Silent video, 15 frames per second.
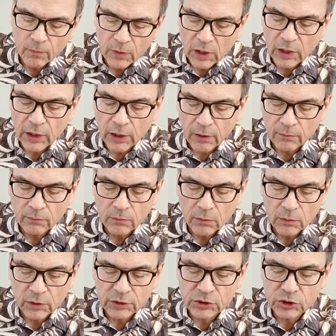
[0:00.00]
Anyhow,
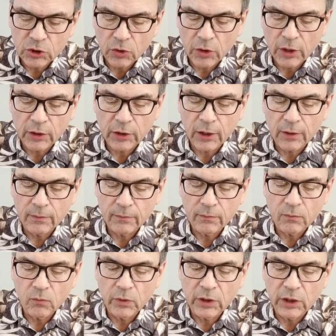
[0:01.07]
let's show that
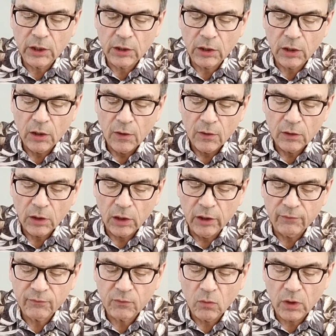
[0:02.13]
we can
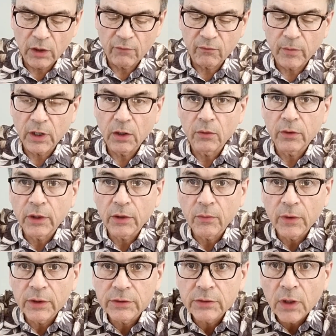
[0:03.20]
lift one of them out
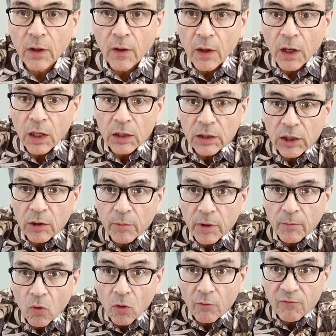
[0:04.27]
anyways. A little
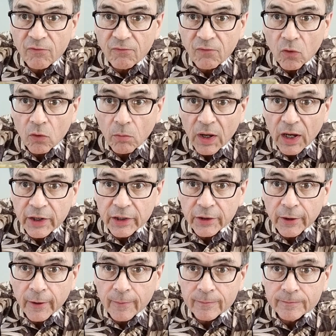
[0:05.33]
bit more
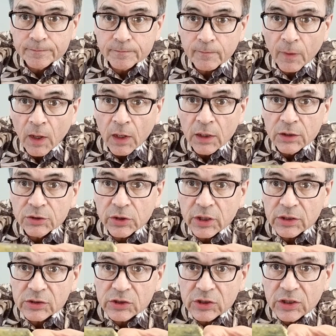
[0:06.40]
full-bodied there. So
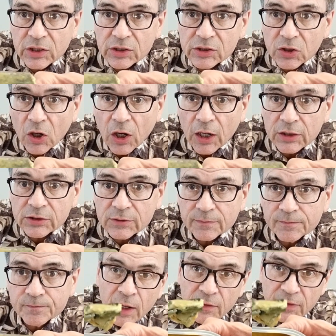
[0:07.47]
you can see the sauce.
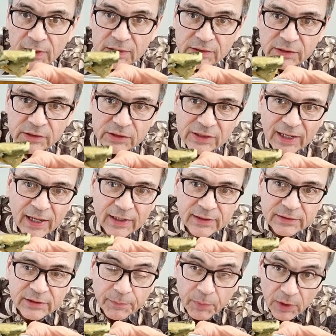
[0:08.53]
This is
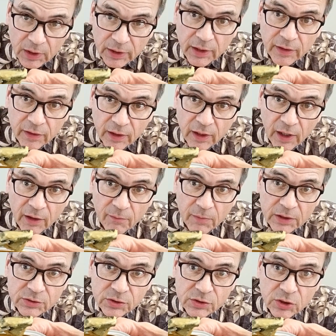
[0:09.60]
not typically the kind of
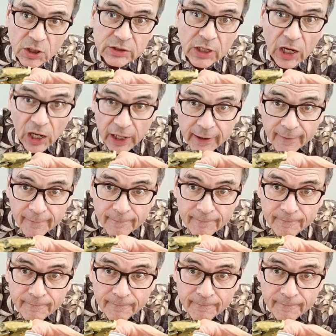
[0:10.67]
mustard sauce I like.